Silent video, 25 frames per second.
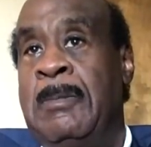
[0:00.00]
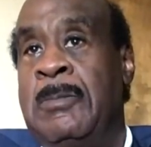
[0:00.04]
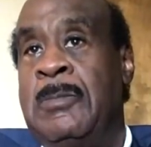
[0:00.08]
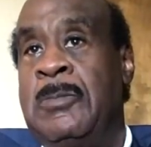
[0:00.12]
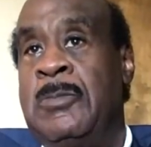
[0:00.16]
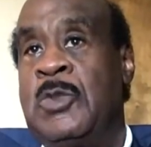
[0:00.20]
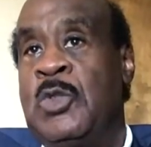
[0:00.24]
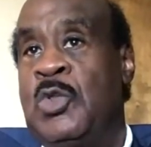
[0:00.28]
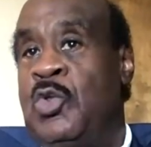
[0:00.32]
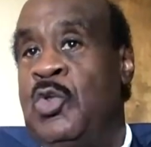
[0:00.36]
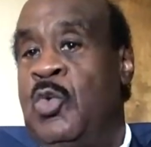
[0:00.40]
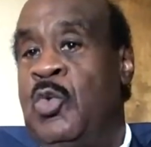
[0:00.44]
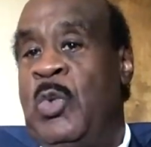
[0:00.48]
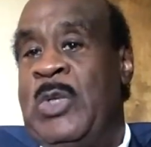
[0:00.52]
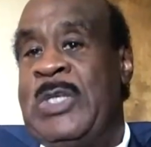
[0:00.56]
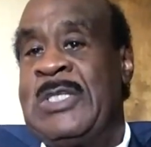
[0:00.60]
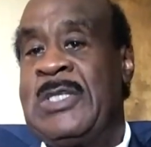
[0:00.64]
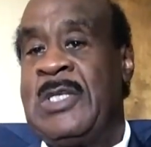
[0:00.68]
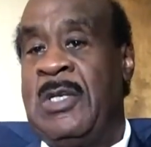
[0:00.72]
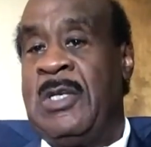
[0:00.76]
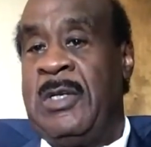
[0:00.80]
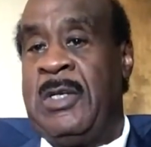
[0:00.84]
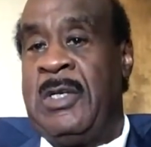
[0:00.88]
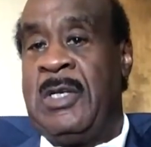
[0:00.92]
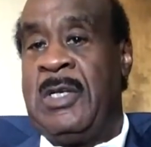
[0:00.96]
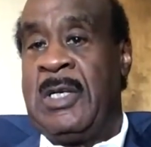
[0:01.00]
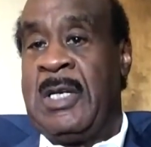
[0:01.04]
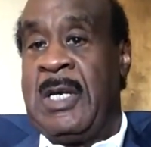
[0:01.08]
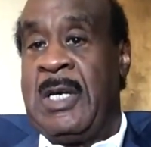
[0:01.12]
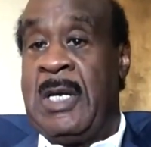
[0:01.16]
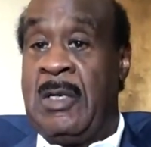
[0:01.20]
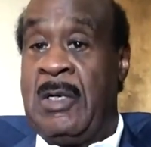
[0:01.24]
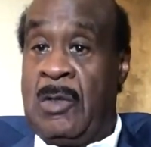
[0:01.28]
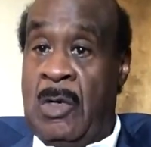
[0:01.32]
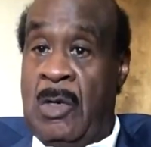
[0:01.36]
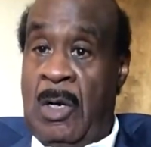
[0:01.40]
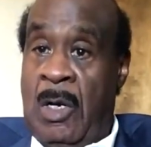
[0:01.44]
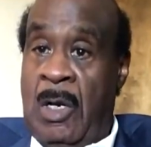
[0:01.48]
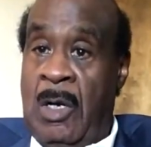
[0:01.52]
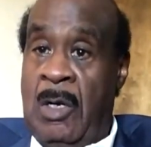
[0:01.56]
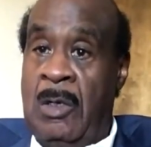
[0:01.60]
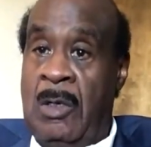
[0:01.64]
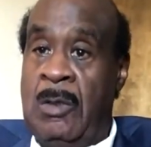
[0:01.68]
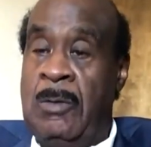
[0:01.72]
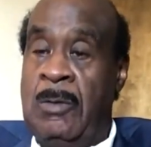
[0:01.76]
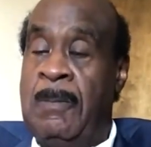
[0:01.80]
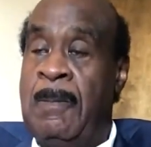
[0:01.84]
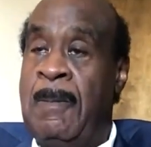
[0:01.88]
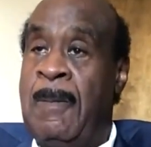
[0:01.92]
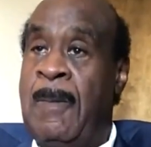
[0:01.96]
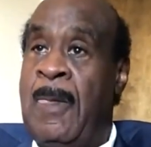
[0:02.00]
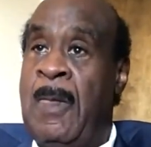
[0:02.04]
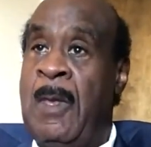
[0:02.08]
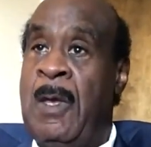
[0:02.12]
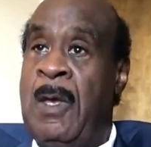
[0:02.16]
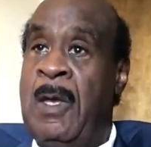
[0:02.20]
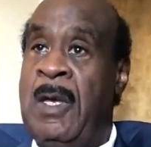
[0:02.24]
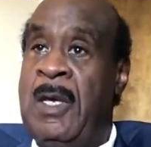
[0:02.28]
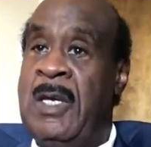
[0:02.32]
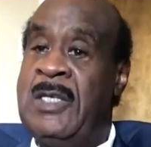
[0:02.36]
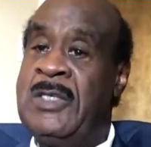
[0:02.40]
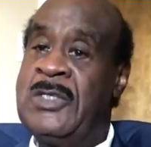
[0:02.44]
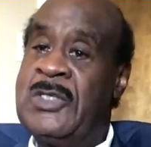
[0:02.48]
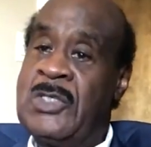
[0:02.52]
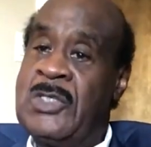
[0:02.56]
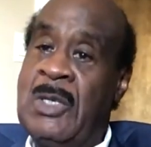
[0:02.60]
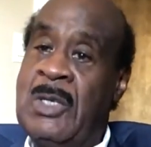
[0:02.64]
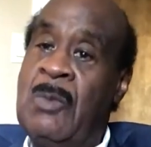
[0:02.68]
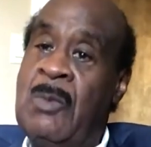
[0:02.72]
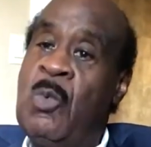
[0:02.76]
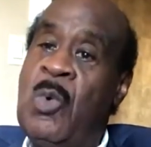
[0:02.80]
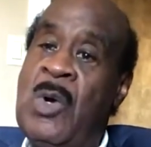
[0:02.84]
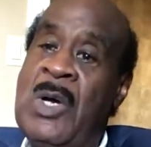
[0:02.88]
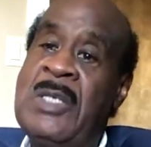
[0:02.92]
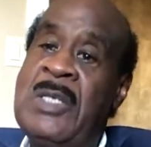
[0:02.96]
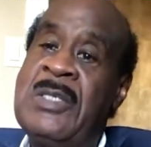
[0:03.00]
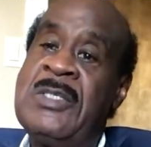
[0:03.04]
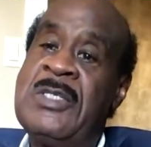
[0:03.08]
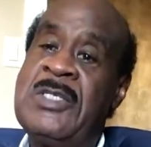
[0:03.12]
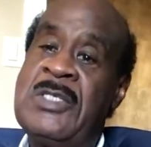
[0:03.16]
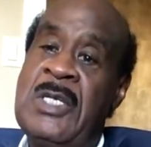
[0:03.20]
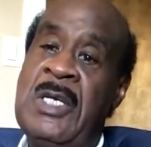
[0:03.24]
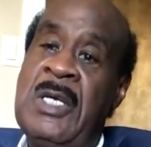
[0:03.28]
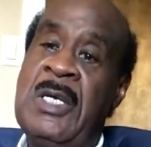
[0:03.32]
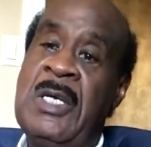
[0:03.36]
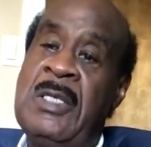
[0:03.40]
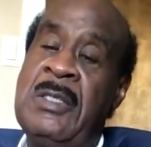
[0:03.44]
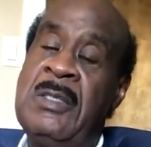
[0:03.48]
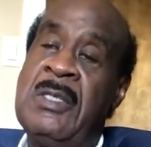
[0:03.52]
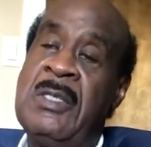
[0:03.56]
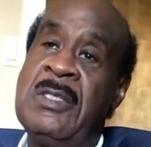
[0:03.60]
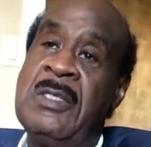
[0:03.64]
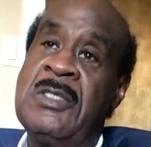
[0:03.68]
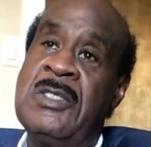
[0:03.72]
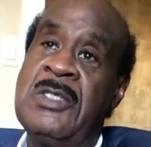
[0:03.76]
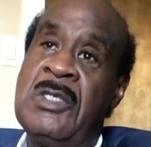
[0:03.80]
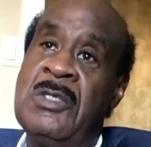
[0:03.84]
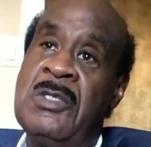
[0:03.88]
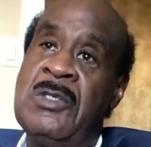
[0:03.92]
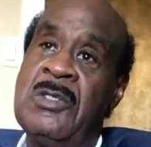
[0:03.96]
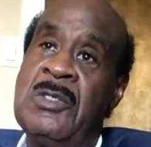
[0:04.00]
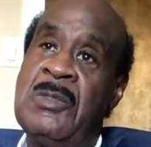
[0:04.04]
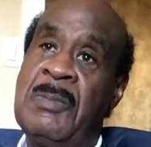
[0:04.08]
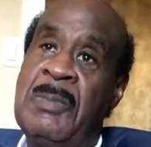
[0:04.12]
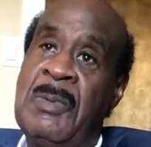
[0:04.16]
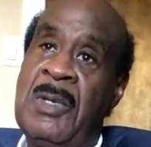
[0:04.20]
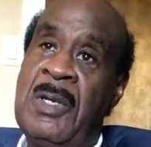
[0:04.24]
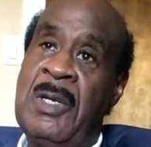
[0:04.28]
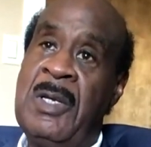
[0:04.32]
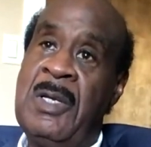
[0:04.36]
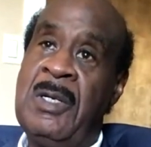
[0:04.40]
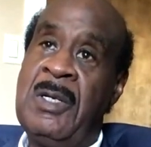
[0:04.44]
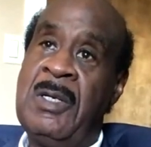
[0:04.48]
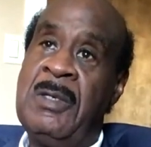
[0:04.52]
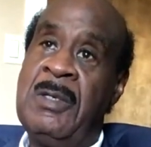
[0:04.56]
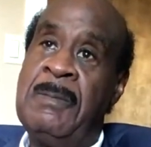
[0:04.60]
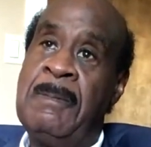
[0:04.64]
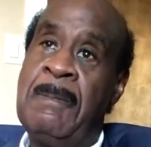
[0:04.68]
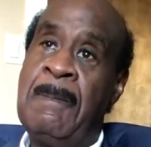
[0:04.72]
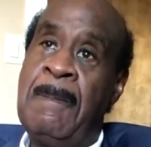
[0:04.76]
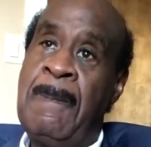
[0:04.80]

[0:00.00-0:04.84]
2 weeks later, I got a call, and someone said that Senator Blair